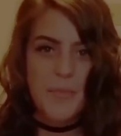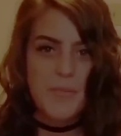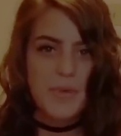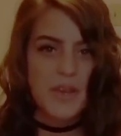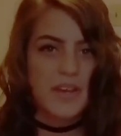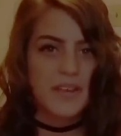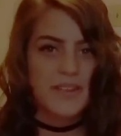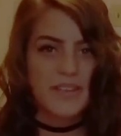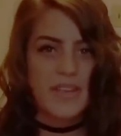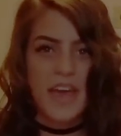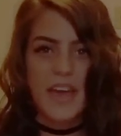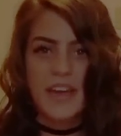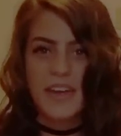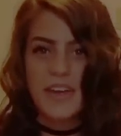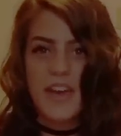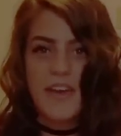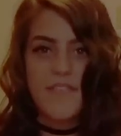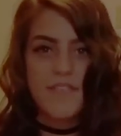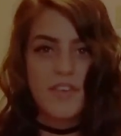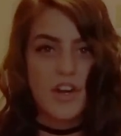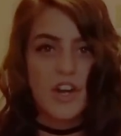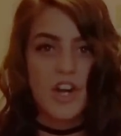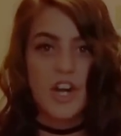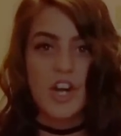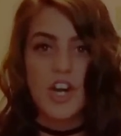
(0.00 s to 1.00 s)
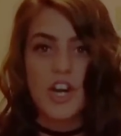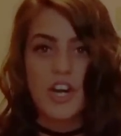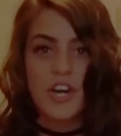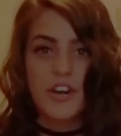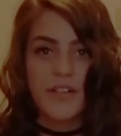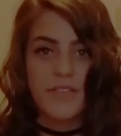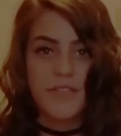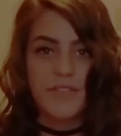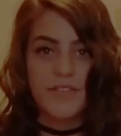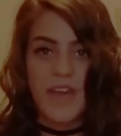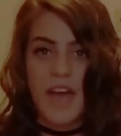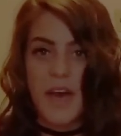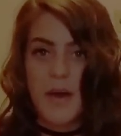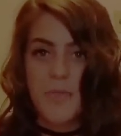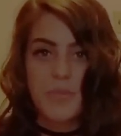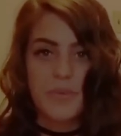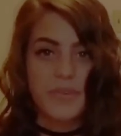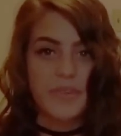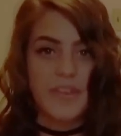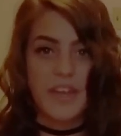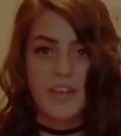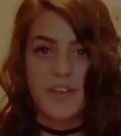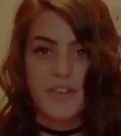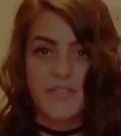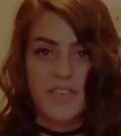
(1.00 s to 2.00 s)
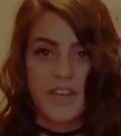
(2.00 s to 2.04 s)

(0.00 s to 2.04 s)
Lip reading: because I had never heard of apple cider